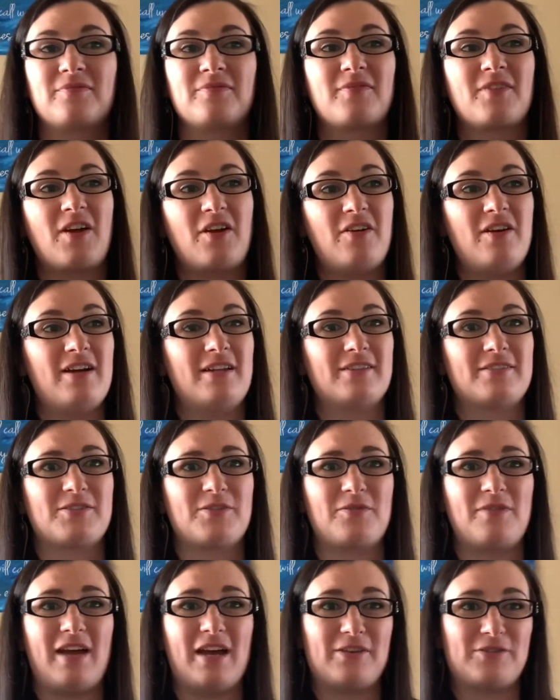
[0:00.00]
All right,
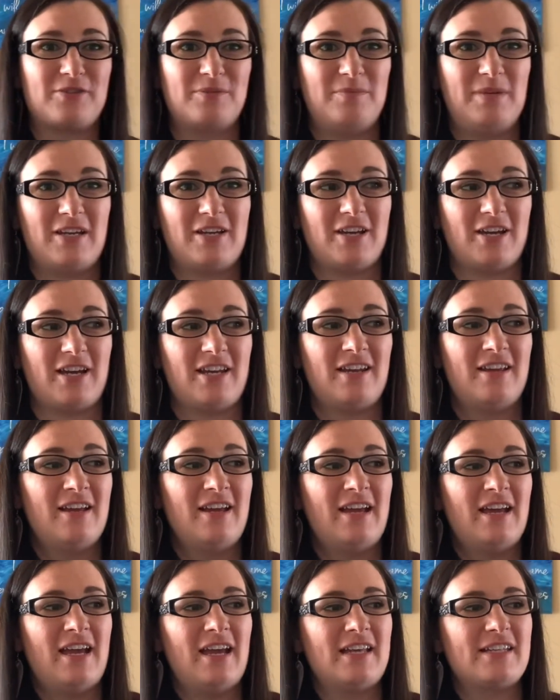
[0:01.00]
so that should be good.
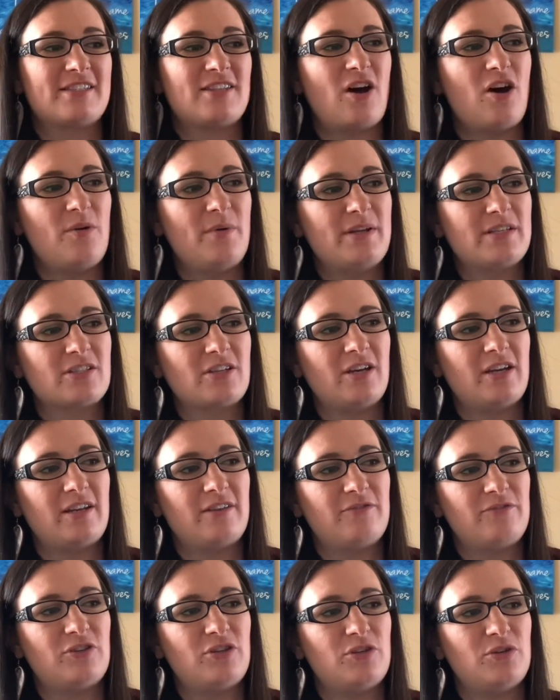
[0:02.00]
It's always good
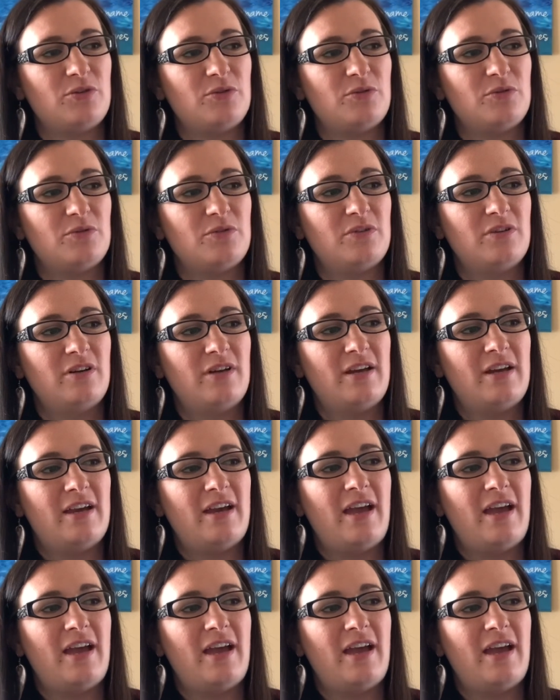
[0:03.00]
if you